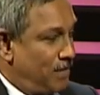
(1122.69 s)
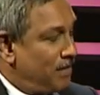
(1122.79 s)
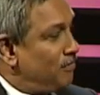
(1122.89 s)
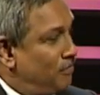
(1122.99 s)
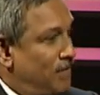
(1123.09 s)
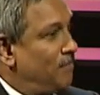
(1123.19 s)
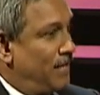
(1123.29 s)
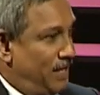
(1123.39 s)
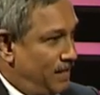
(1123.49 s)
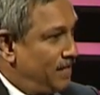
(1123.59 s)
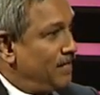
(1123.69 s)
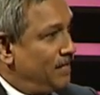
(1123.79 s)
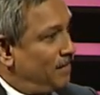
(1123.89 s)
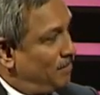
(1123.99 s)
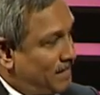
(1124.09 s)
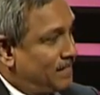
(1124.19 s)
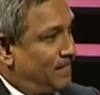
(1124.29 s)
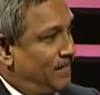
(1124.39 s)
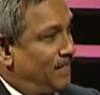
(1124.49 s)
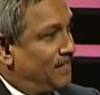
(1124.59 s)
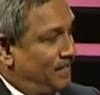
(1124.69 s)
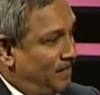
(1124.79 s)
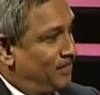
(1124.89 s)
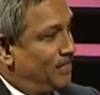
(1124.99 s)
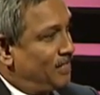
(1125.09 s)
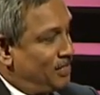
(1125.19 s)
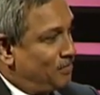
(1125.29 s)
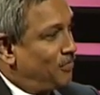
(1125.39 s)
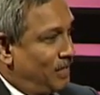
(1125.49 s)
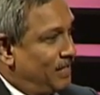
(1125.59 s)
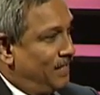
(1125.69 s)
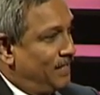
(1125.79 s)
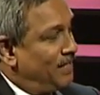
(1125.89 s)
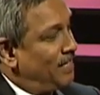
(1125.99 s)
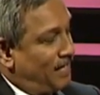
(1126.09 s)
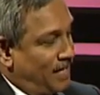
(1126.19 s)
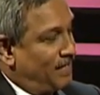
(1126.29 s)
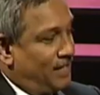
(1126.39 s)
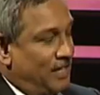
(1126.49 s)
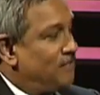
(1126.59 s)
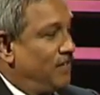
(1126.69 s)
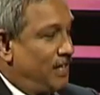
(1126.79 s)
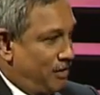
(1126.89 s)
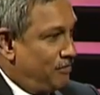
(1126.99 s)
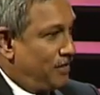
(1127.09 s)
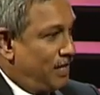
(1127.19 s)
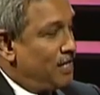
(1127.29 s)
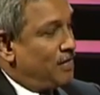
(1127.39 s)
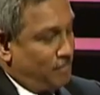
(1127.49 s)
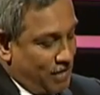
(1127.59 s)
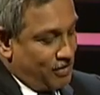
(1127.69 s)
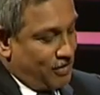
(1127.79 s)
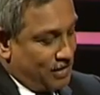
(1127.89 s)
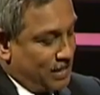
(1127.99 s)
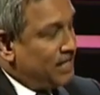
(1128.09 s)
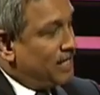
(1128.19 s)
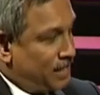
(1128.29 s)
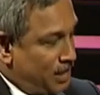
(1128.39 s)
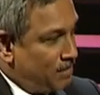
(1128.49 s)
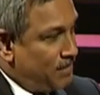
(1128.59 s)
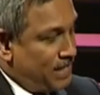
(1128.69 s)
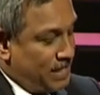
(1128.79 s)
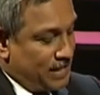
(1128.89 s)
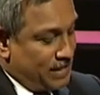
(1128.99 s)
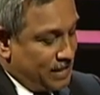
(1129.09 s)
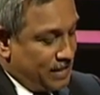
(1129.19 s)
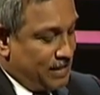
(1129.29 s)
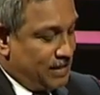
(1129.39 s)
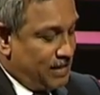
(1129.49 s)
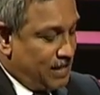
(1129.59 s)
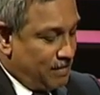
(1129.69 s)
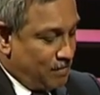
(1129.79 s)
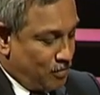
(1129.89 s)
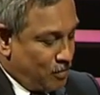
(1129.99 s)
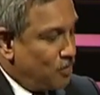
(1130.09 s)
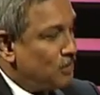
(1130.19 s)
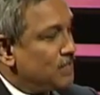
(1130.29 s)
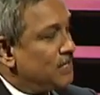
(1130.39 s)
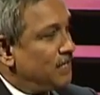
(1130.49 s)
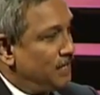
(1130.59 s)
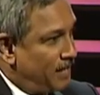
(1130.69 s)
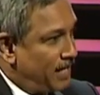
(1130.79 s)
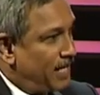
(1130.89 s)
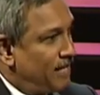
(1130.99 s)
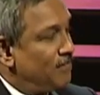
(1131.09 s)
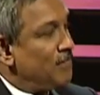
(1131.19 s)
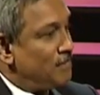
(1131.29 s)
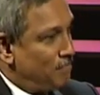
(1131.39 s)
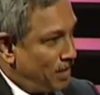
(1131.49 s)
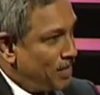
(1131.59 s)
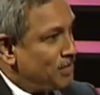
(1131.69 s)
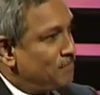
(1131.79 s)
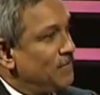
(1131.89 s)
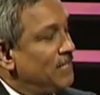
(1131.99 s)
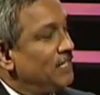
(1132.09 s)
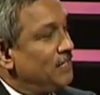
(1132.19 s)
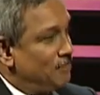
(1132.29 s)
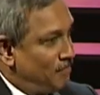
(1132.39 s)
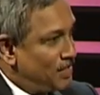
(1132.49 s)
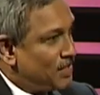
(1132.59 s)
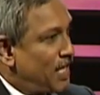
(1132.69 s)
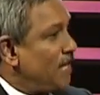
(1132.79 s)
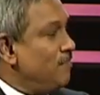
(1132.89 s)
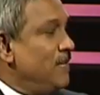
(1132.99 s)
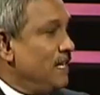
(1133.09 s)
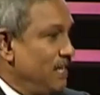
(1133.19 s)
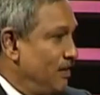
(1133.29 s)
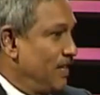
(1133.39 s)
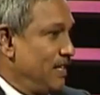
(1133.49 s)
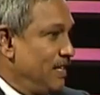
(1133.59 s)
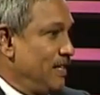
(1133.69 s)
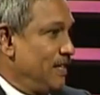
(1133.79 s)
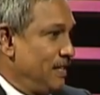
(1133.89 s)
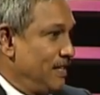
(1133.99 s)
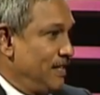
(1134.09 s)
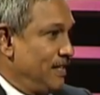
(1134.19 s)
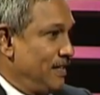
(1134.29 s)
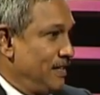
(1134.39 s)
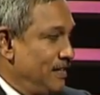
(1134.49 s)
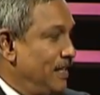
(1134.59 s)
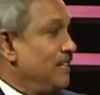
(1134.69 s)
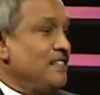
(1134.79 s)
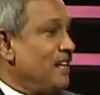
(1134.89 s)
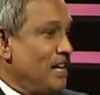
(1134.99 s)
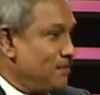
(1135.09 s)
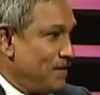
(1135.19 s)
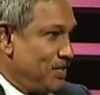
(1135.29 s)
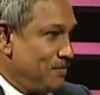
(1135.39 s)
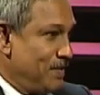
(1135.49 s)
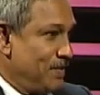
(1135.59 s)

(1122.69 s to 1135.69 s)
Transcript: But for a minor misconduct, if a small thing, I think it's very unfair, because termination is the most grave punishment which can be given. That is the last punishment.